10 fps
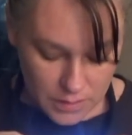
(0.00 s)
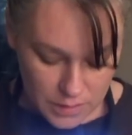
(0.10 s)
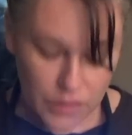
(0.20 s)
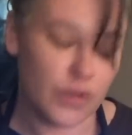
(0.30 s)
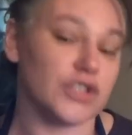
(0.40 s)

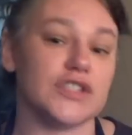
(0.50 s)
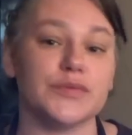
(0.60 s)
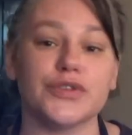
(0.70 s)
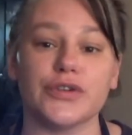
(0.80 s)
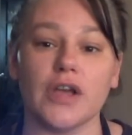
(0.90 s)
you can
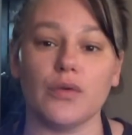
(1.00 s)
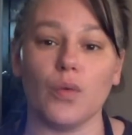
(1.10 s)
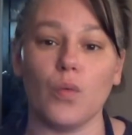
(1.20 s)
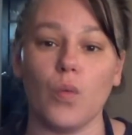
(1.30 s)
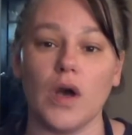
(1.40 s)
just turn on
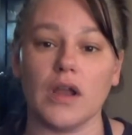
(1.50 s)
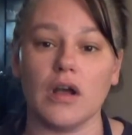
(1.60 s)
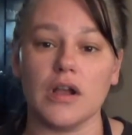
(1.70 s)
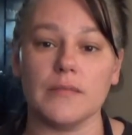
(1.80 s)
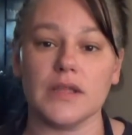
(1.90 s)
1
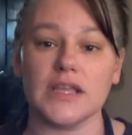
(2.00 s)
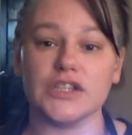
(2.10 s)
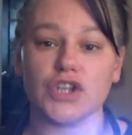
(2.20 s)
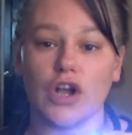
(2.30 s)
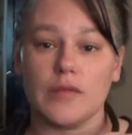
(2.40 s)
arm.
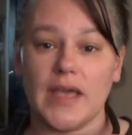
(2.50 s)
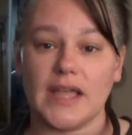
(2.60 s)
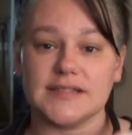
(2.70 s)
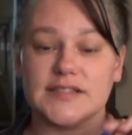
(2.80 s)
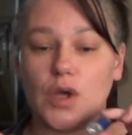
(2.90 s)
Each arm
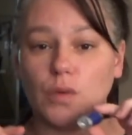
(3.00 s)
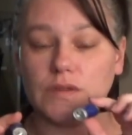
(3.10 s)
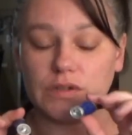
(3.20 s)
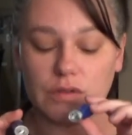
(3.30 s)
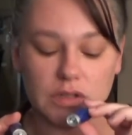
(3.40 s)
has its own
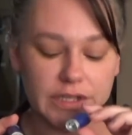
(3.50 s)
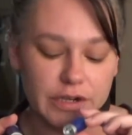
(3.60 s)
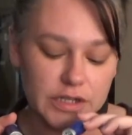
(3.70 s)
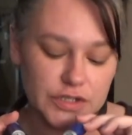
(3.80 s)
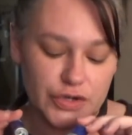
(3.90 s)
little
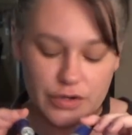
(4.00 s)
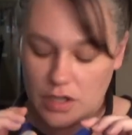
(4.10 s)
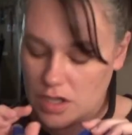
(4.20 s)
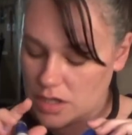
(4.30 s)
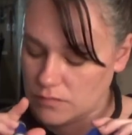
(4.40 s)
clicker to turn
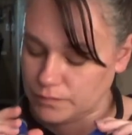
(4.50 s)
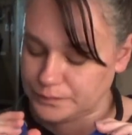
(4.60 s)
on.